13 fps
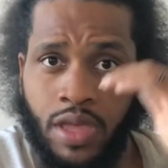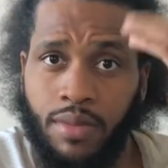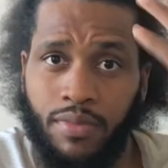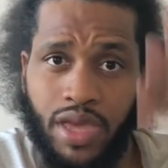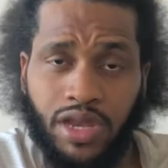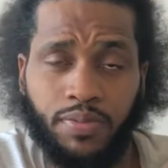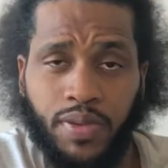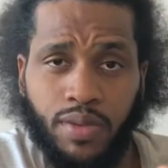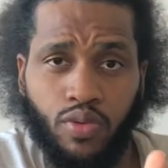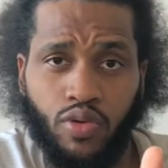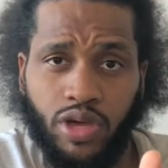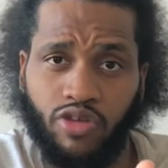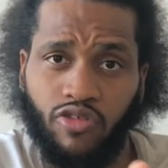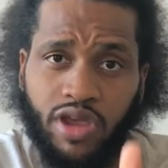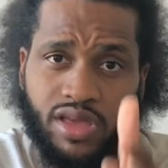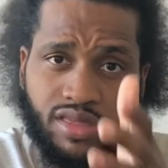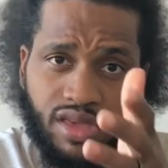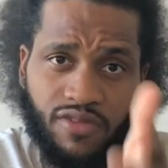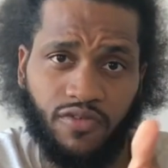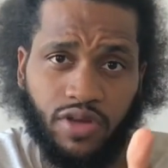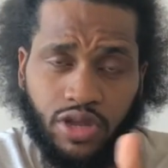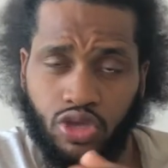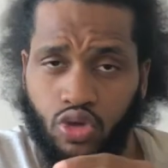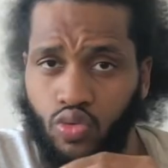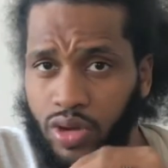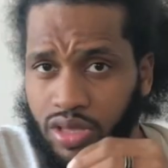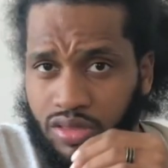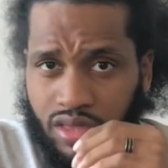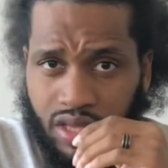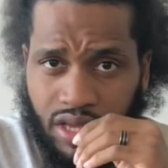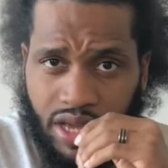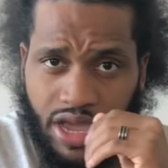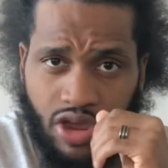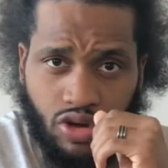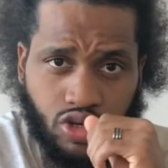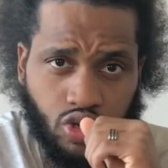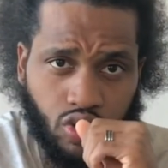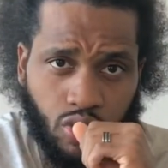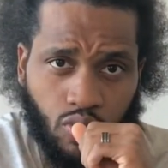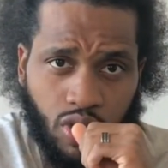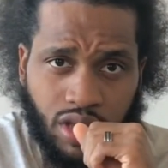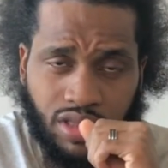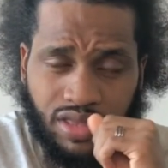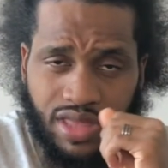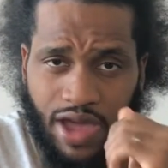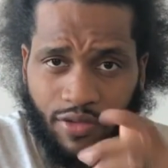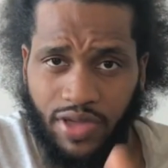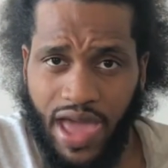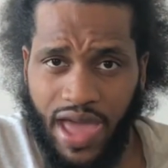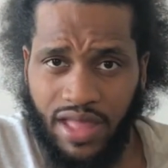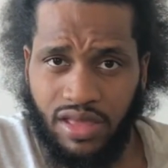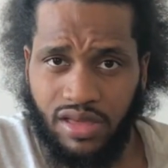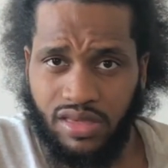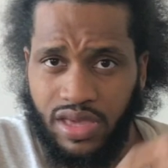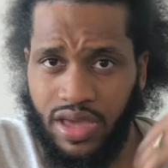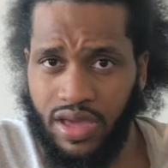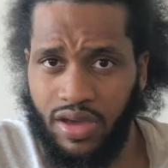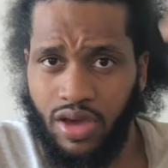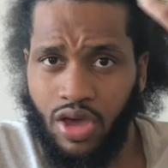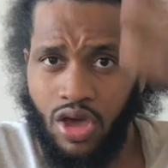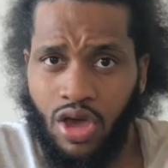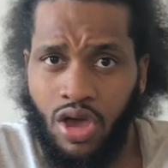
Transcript: many people went crazy for the UNC Air Jordan 1s that we had this year,